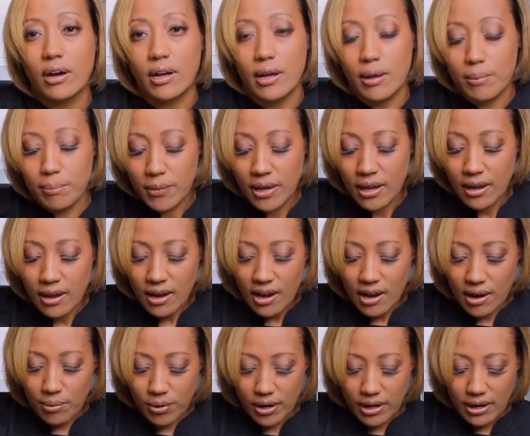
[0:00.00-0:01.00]
them.
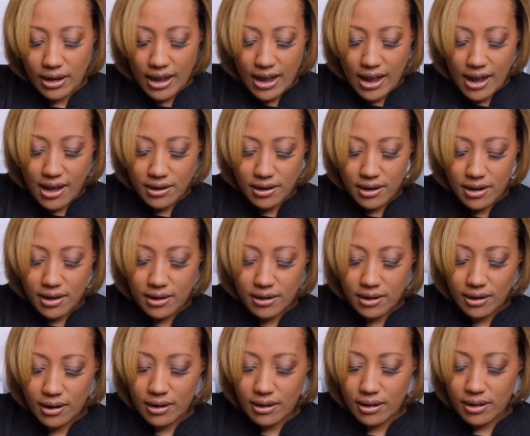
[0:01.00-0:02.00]
And we're going to add in
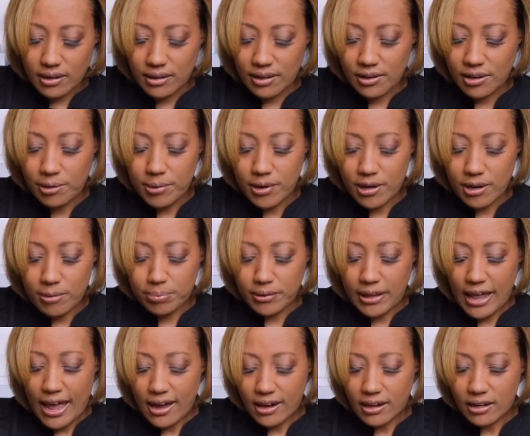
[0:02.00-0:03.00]
a little bit of
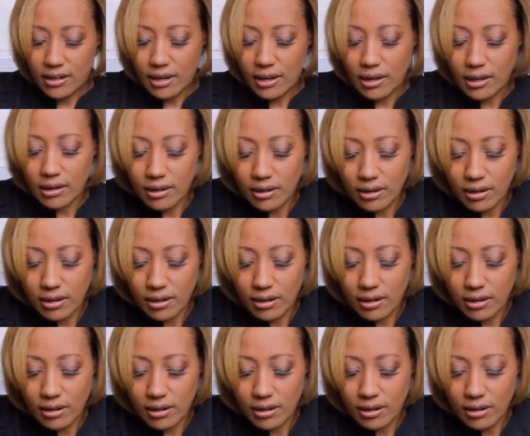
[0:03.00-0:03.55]
blackening,